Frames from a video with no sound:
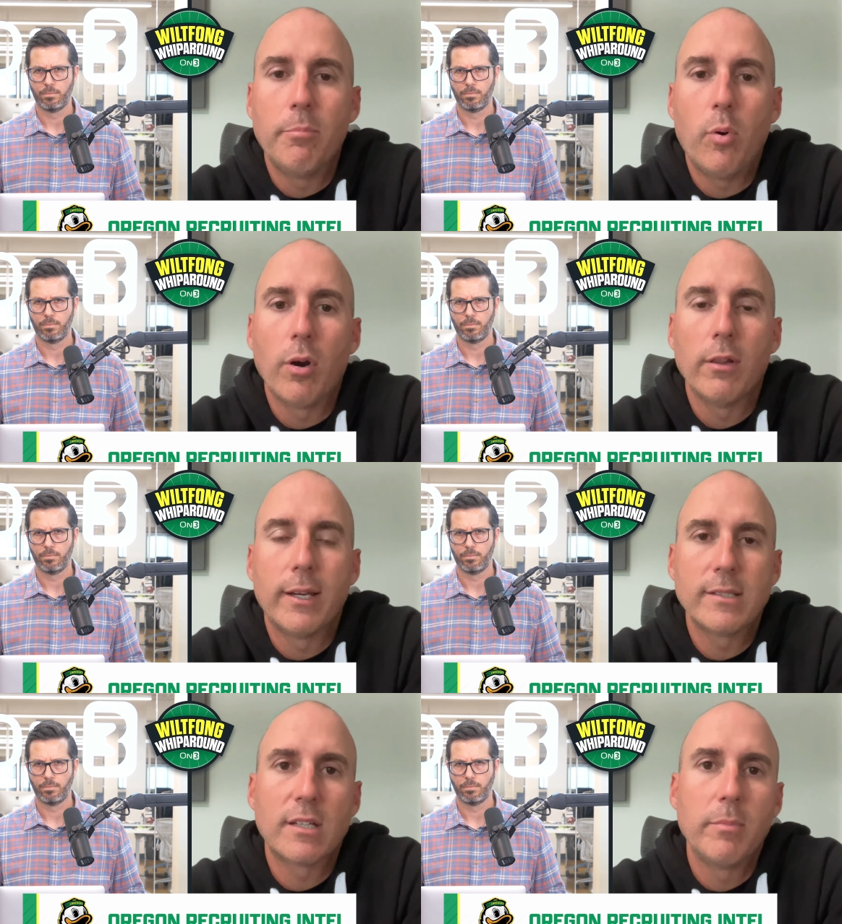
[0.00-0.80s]
Speaker 1: from
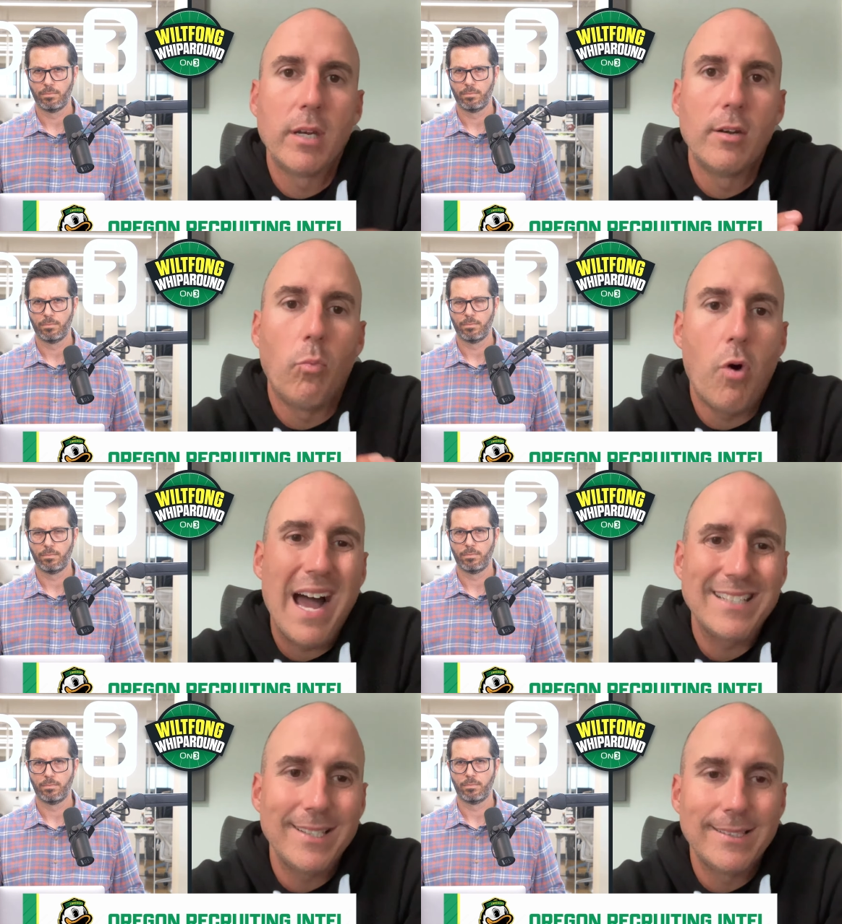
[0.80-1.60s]
Portland is committed to
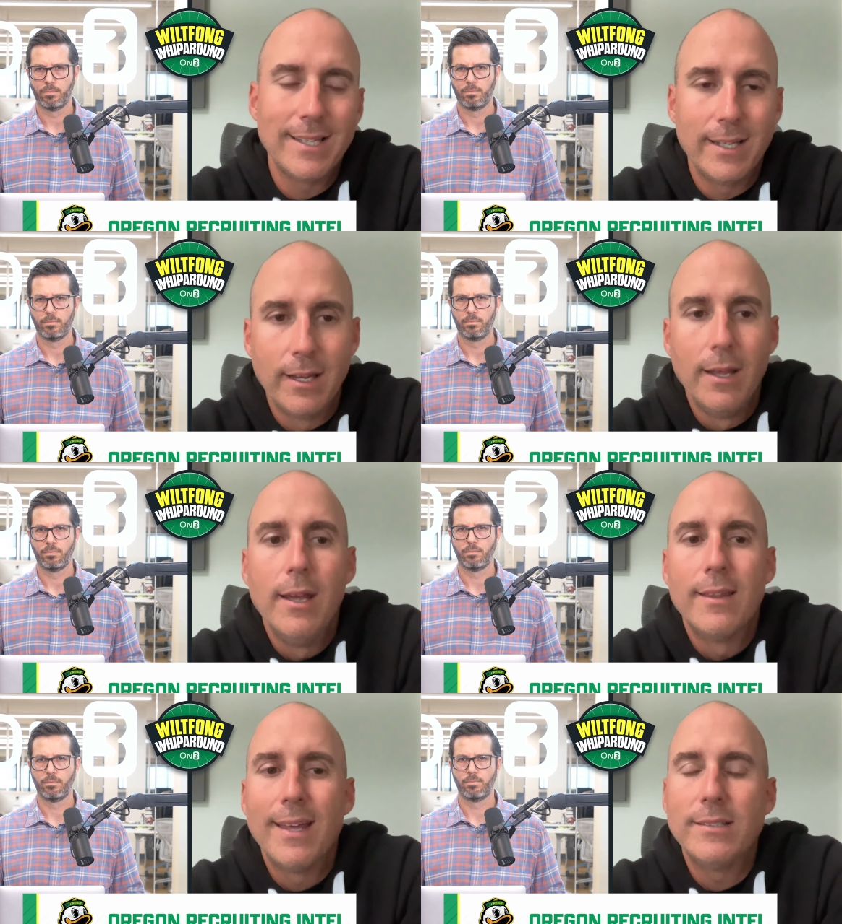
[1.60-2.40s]
Washington.
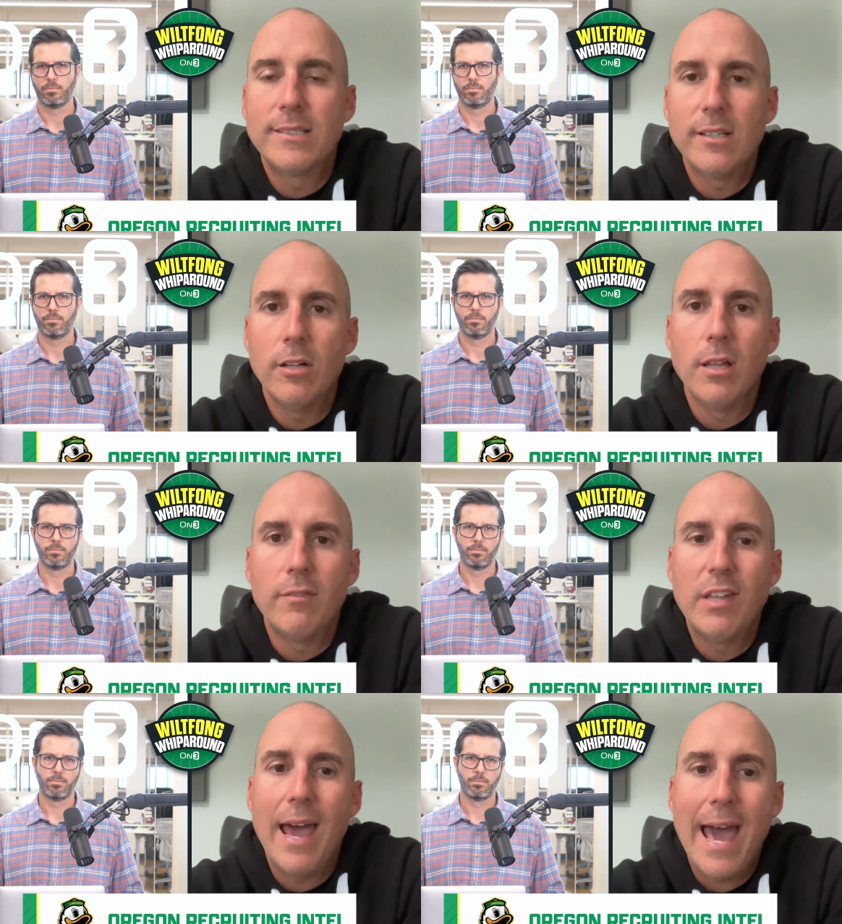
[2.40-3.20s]
They'd still
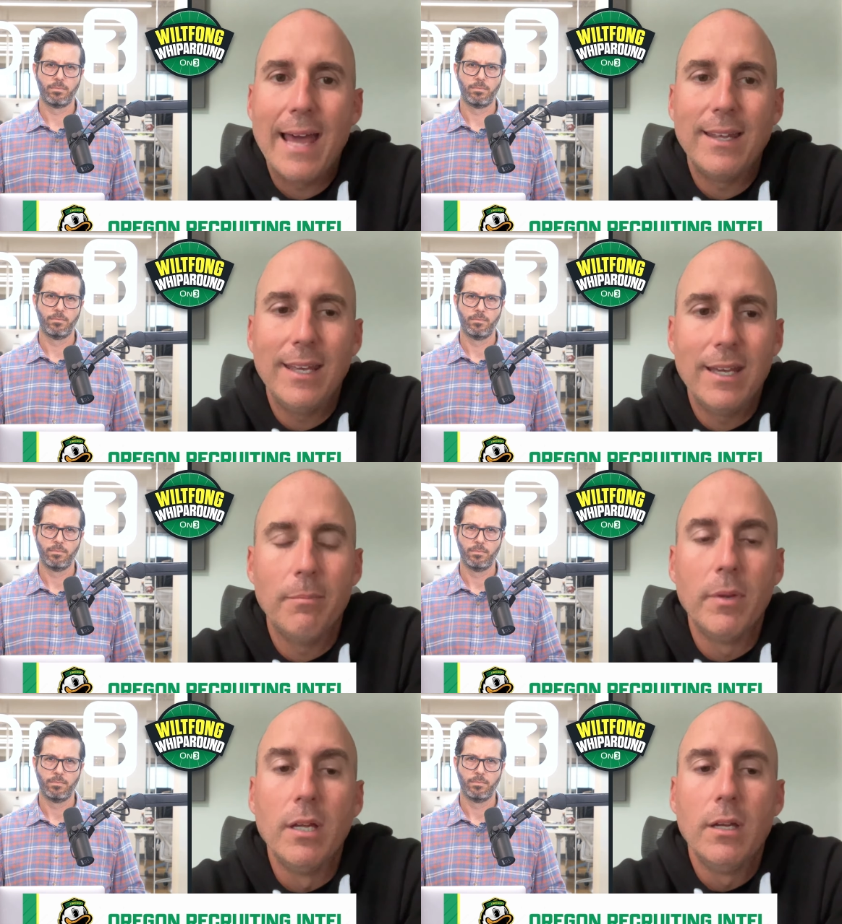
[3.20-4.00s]
love to add
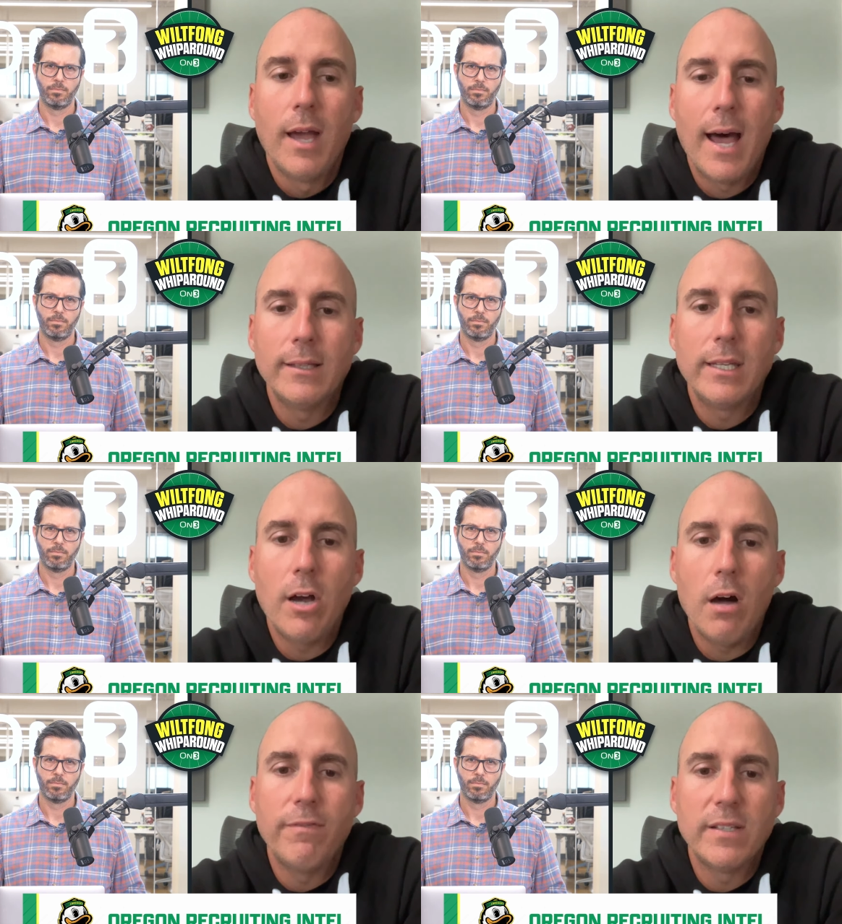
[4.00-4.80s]
him on the
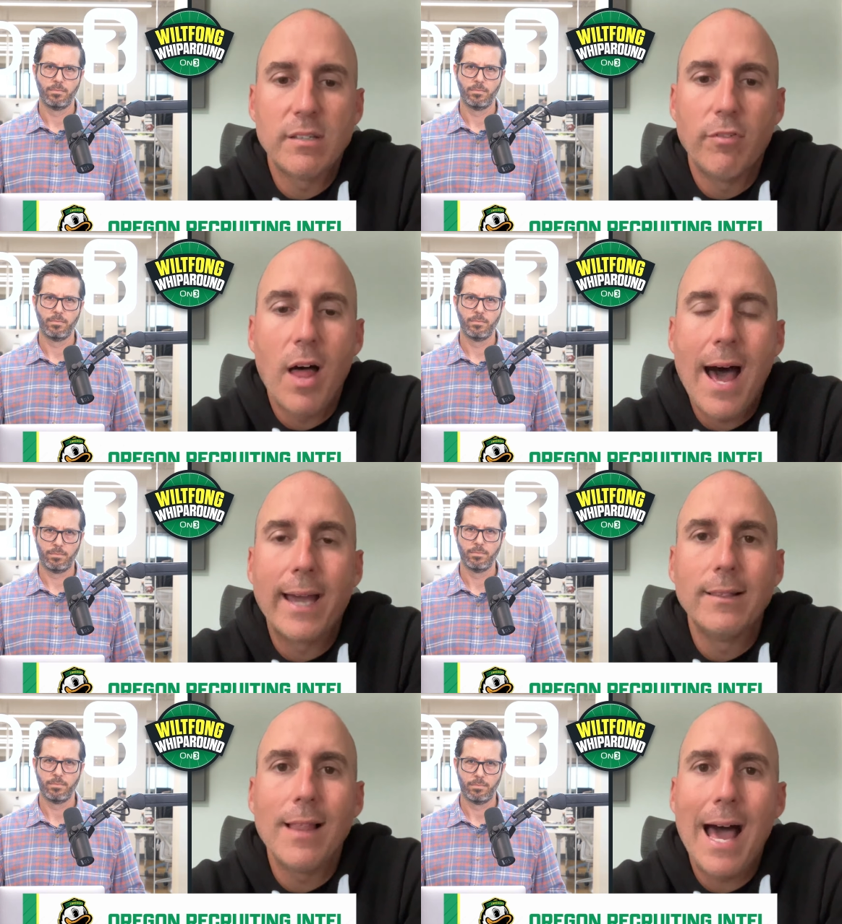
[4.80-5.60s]
offensive
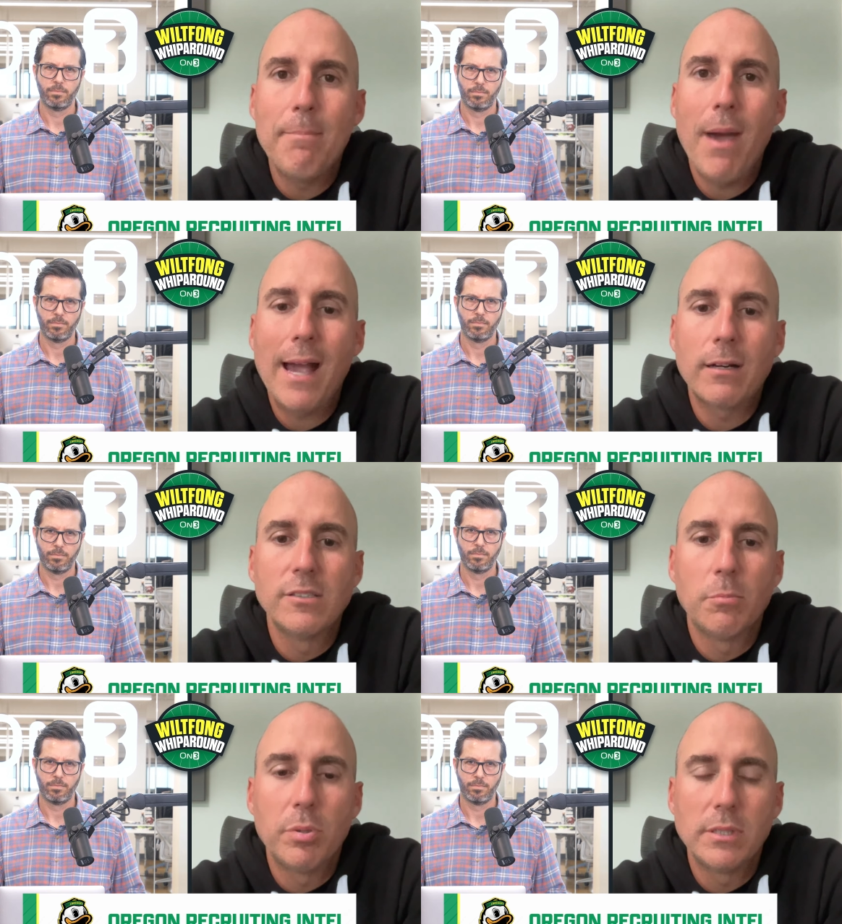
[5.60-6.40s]
line.
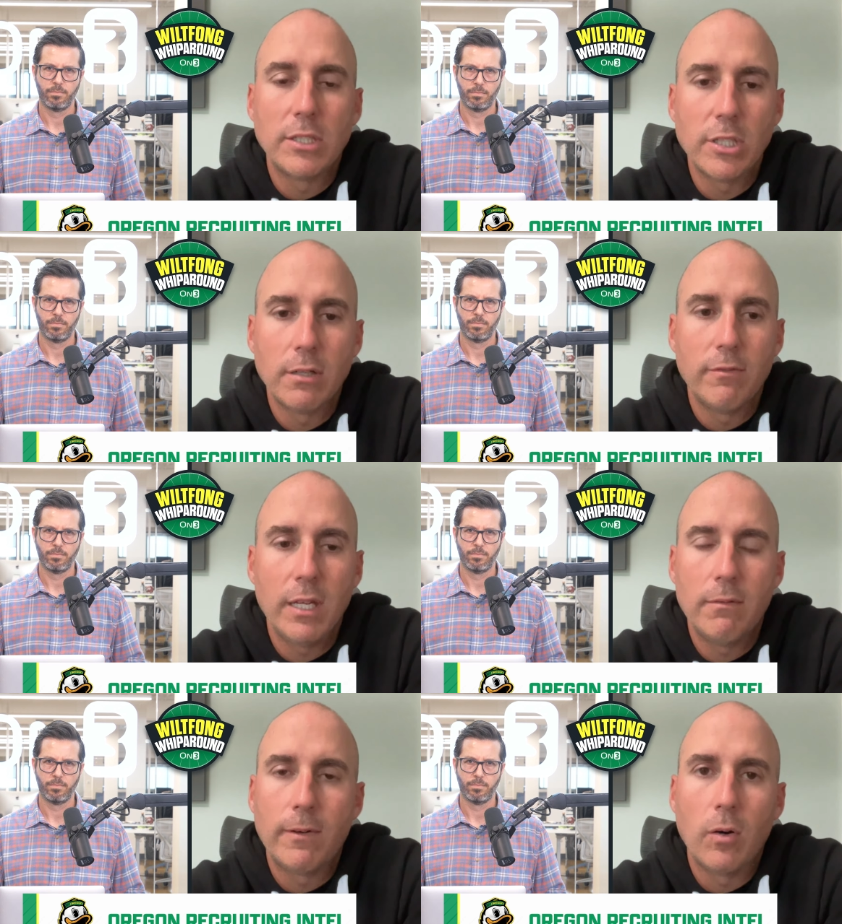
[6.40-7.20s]
Linebacker's a position of
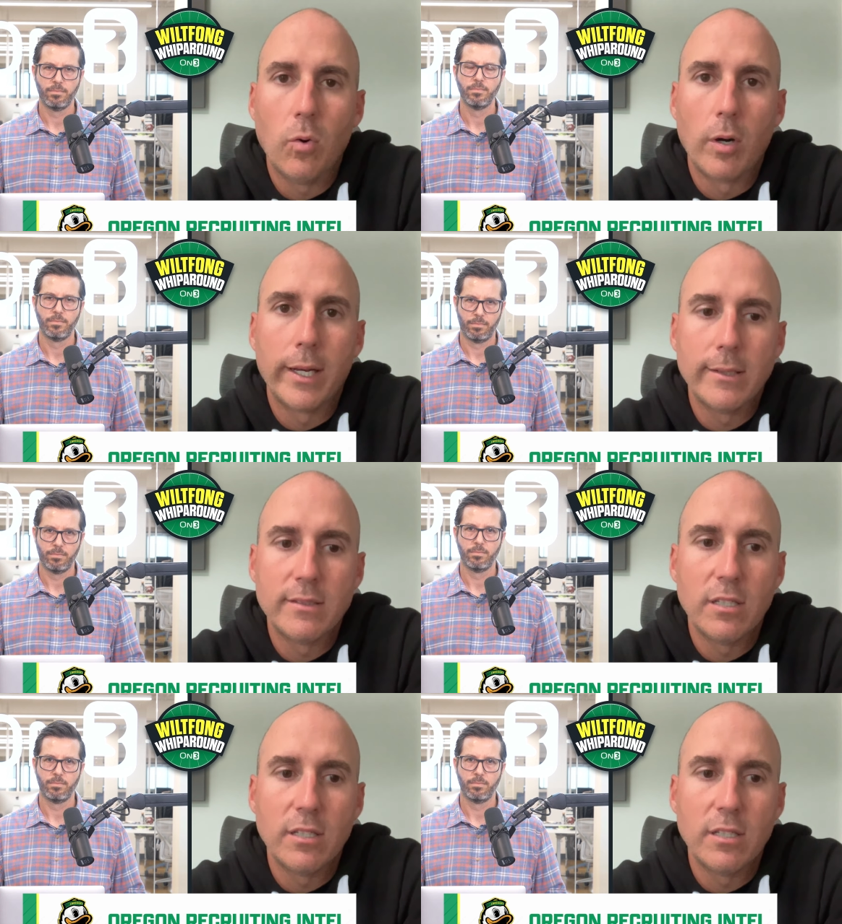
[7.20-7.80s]
need for Oregon,